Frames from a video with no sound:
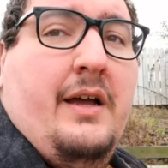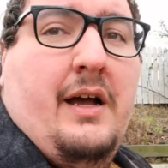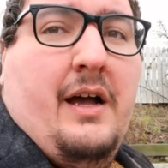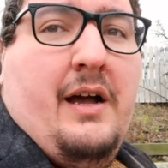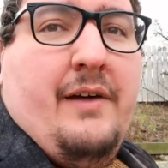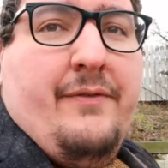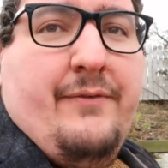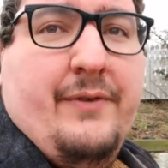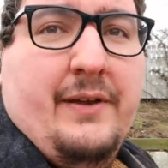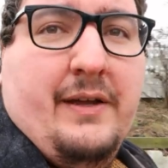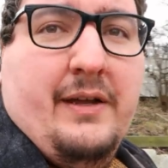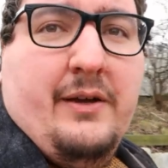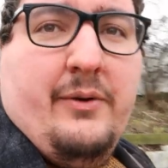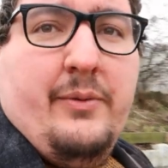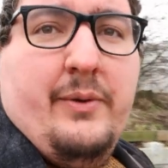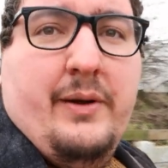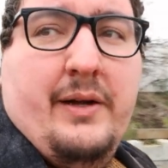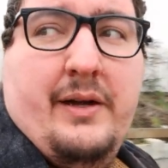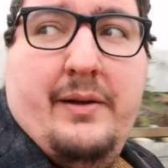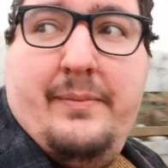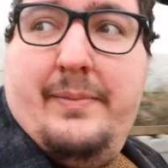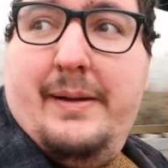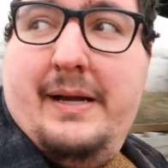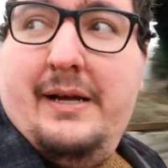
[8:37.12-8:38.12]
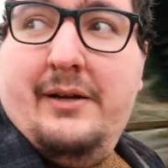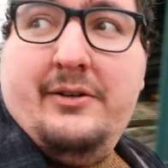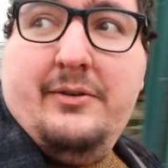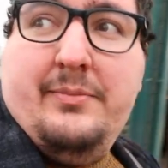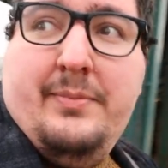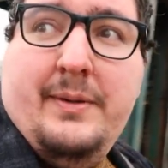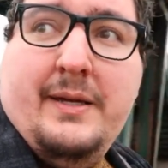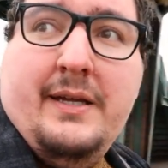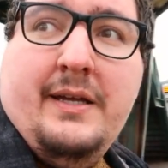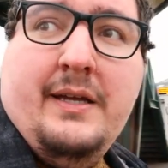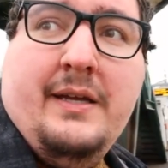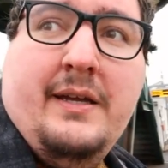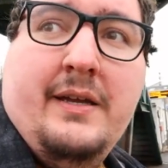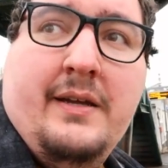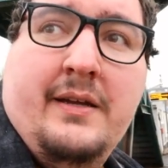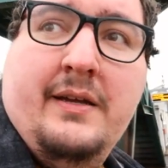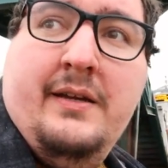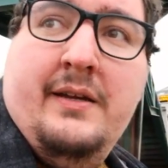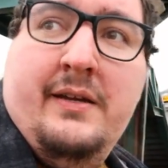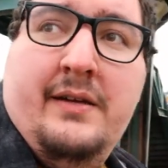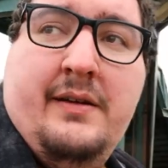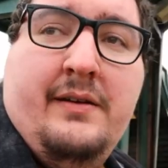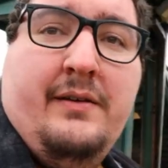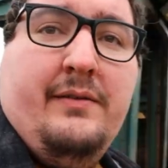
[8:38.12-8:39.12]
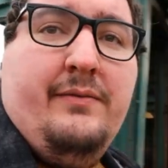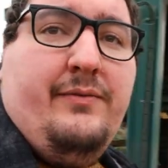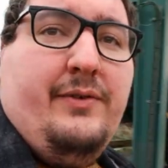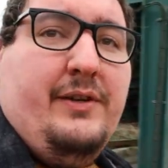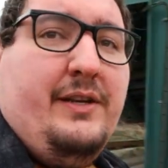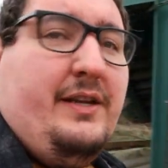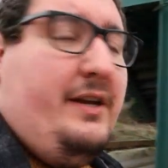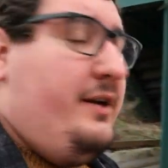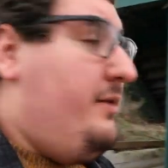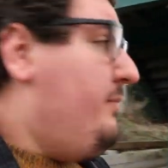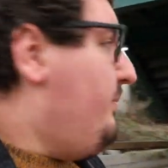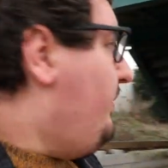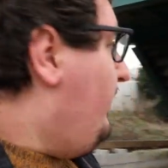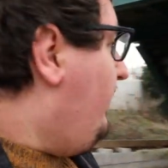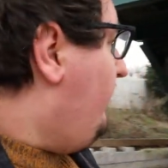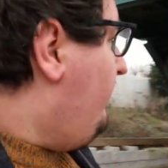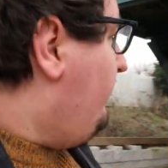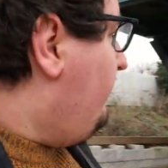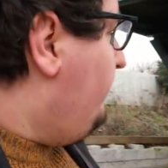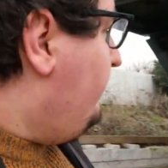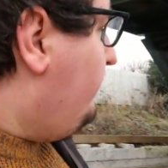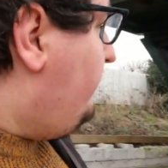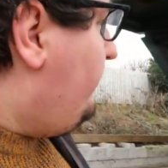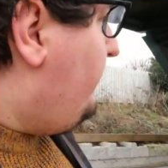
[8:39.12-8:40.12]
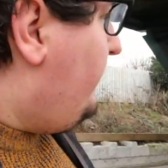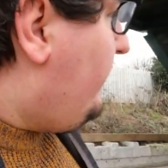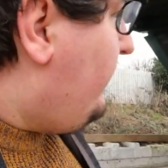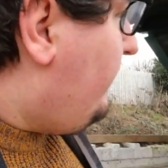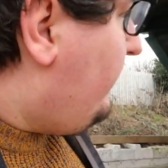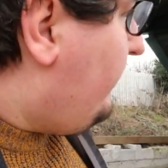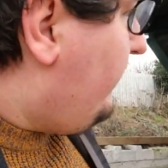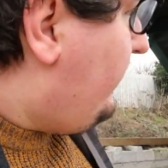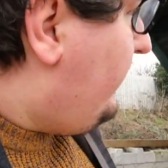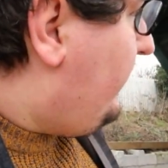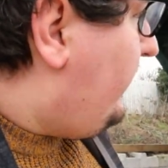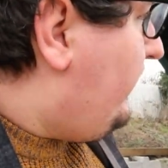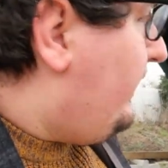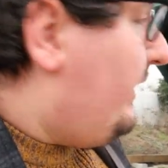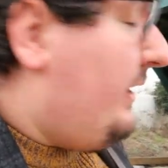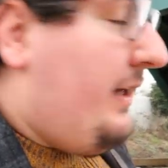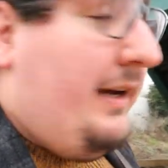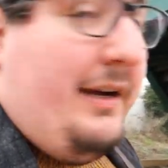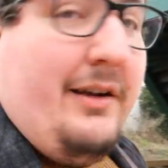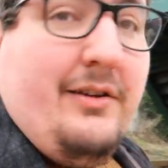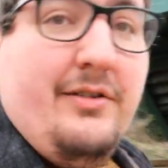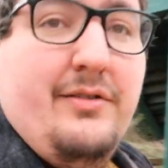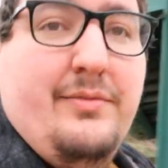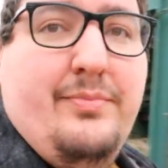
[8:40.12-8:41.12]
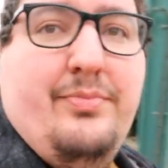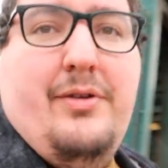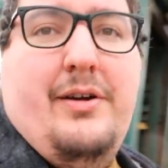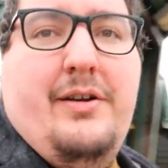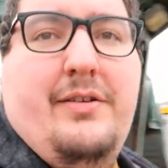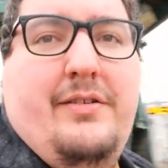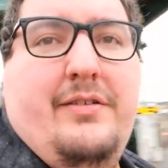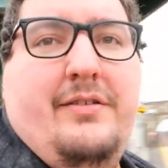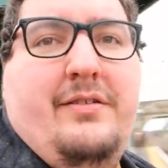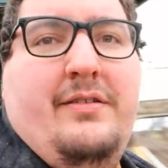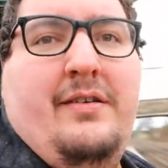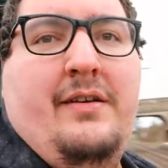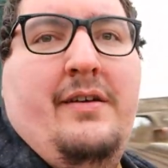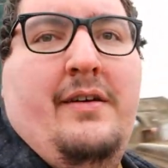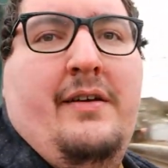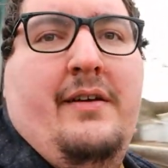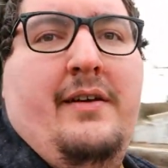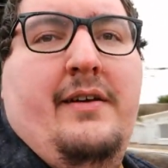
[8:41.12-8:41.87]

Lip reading: I think we're about to be video bombed by an express.